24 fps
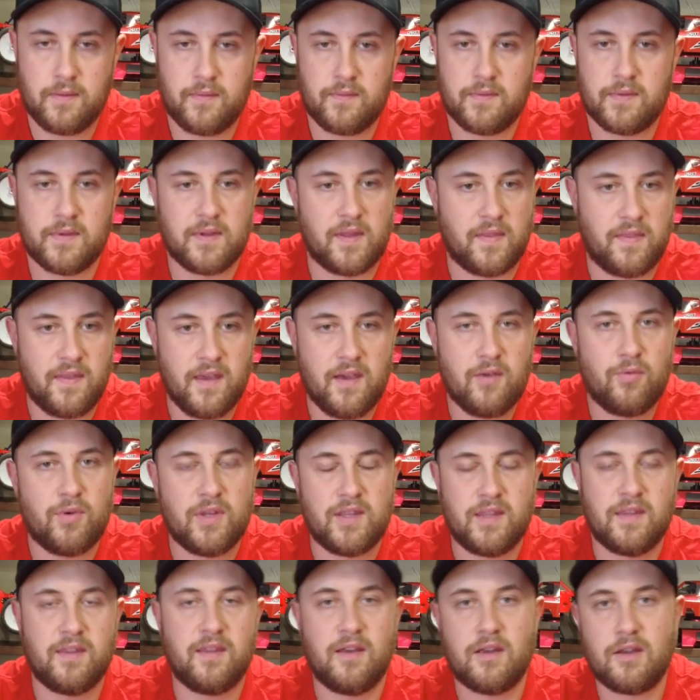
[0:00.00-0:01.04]
The thing
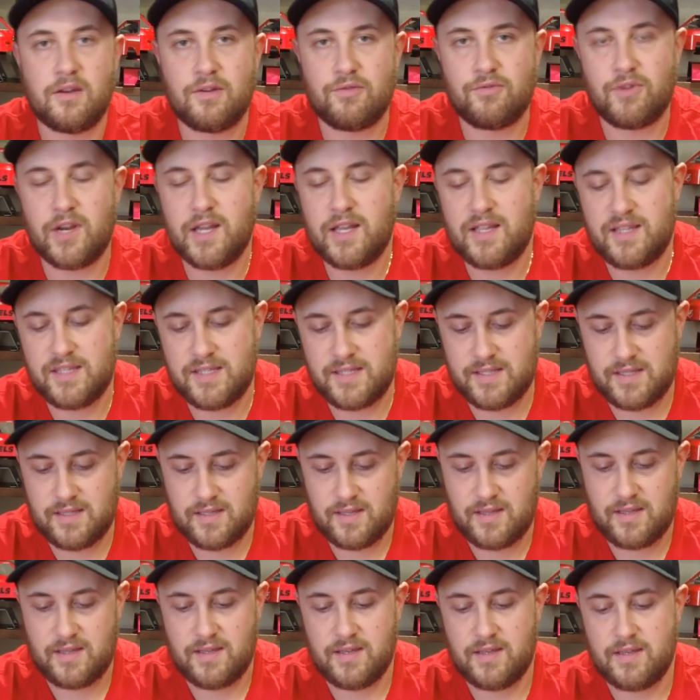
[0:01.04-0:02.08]
with the Reds
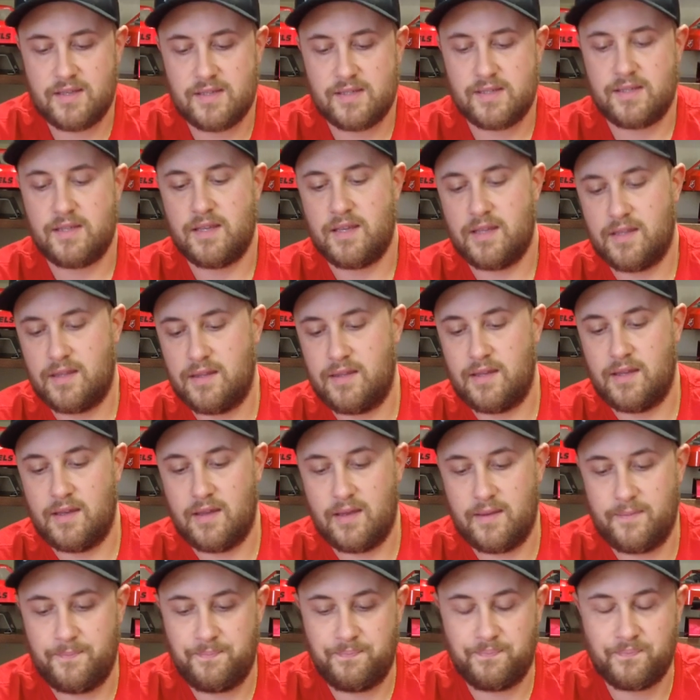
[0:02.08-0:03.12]
is that
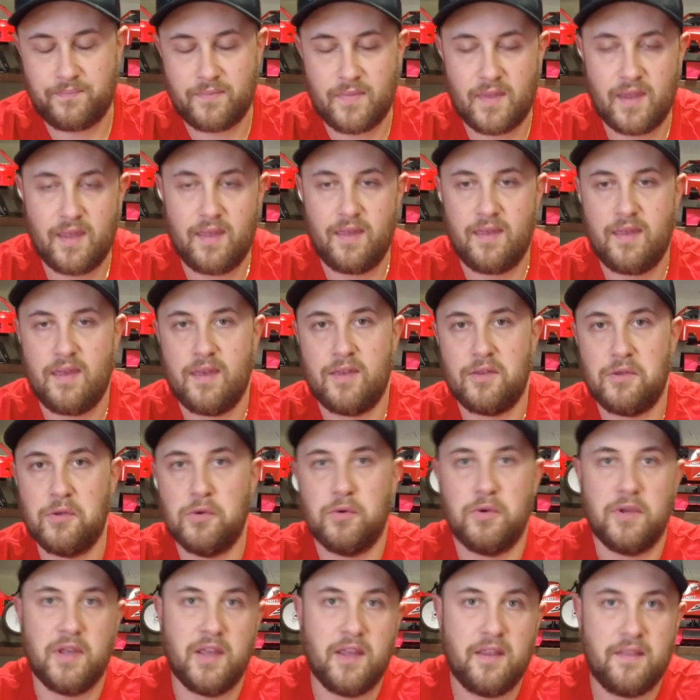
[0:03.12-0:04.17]

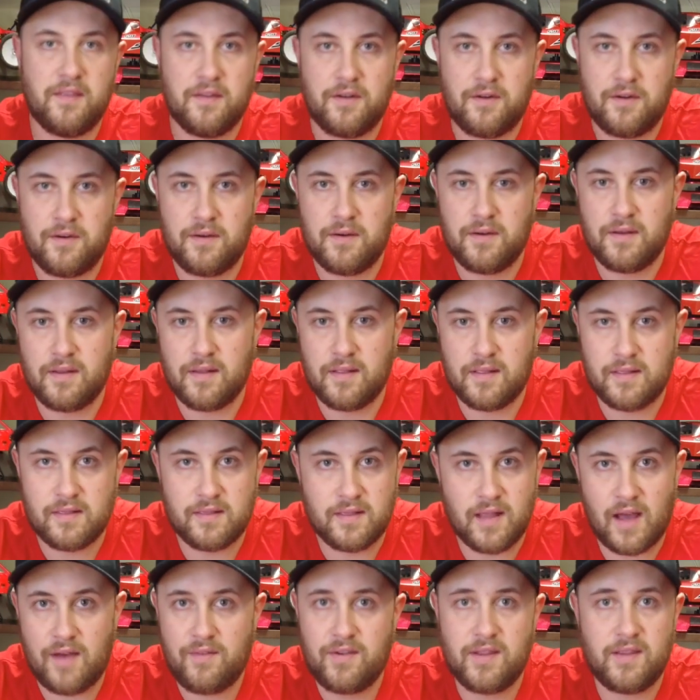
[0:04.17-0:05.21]
you either
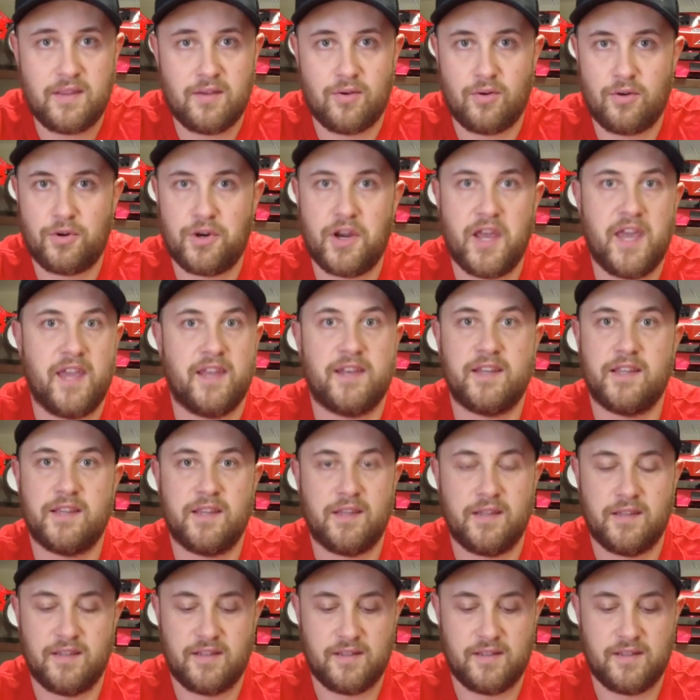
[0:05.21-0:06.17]
love it or hate it.